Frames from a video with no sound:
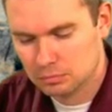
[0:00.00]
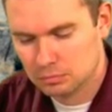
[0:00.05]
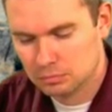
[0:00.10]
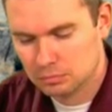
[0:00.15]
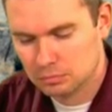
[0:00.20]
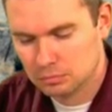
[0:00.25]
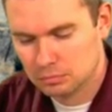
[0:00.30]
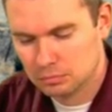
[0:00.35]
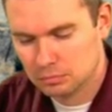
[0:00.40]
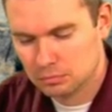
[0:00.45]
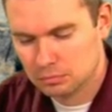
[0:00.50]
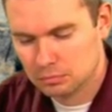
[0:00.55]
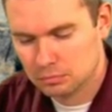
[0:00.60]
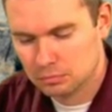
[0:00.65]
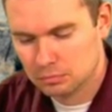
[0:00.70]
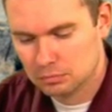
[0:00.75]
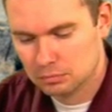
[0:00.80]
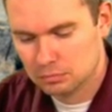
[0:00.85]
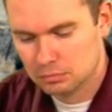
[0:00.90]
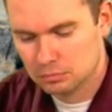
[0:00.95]

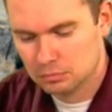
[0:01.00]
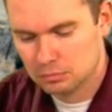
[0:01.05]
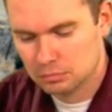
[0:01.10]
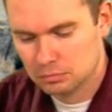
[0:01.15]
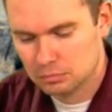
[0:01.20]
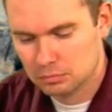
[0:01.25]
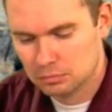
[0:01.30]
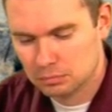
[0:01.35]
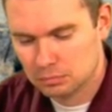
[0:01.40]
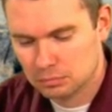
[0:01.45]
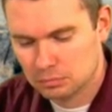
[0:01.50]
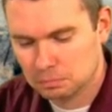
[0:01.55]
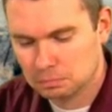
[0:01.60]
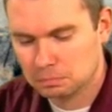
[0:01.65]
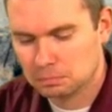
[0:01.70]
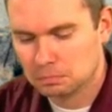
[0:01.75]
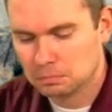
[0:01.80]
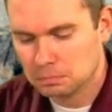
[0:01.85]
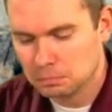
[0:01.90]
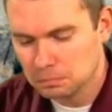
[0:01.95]

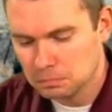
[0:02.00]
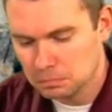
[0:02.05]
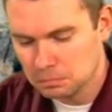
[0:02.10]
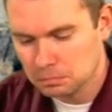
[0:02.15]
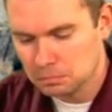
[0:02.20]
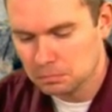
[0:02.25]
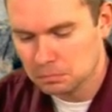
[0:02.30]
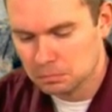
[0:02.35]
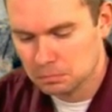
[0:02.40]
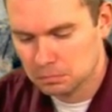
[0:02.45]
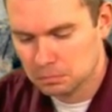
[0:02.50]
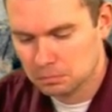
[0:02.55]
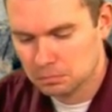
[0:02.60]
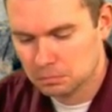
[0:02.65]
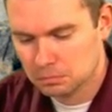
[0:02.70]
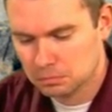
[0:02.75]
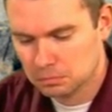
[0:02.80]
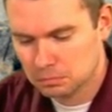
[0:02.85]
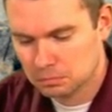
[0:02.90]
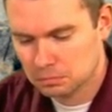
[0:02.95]

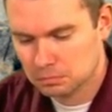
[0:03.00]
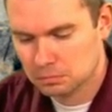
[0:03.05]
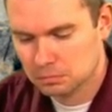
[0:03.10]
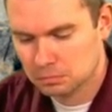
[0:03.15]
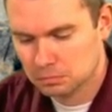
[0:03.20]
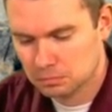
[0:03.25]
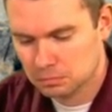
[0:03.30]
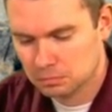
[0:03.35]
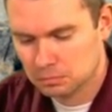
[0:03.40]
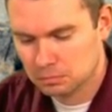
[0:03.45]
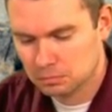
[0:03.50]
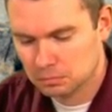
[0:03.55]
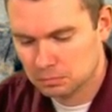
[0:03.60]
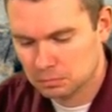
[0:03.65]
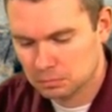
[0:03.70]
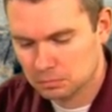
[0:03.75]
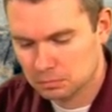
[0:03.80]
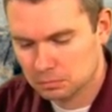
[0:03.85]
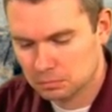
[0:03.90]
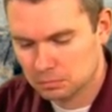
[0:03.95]

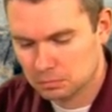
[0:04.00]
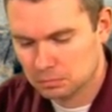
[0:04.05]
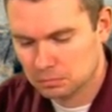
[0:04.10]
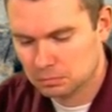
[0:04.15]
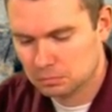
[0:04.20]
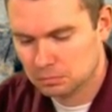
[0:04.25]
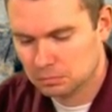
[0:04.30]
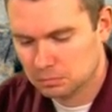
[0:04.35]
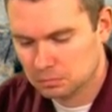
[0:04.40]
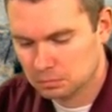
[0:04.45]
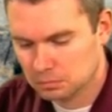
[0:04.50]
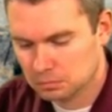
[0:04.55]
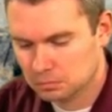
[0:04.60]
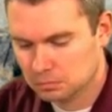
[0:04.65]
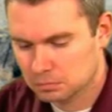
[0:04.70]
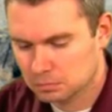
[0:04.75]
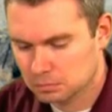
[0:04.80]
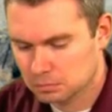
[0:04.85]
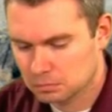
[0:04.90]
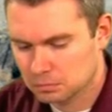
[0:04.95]

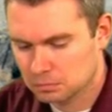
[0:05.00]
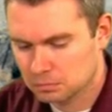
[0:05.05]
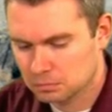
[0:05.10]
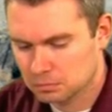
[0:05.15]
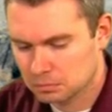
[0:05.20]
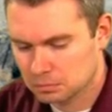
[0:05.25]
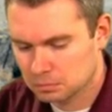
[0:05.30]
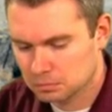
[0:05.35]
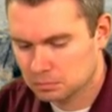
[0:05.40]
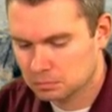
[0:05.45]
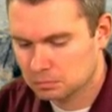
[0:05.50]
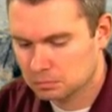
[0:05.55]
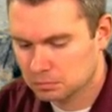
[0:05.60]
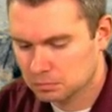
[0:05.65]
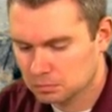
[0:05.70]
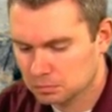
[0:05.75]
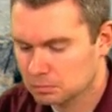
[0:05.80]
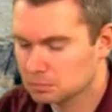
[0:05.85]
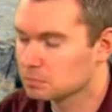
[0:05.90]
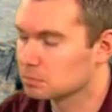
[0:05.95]

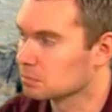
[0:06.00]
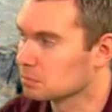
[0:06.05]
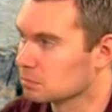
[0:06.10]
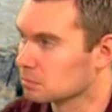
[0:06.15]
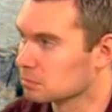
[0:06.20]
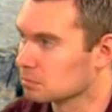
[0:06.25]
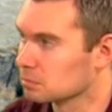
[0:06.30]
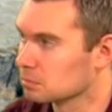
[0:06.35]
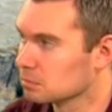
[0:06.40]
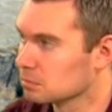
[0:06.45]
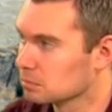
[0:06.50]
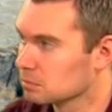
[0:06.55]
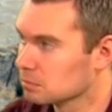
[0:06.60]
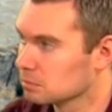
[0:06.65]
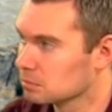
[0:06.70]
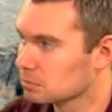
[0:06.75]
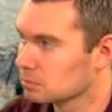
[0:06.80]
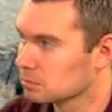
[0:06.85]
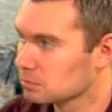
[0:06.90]
(silent)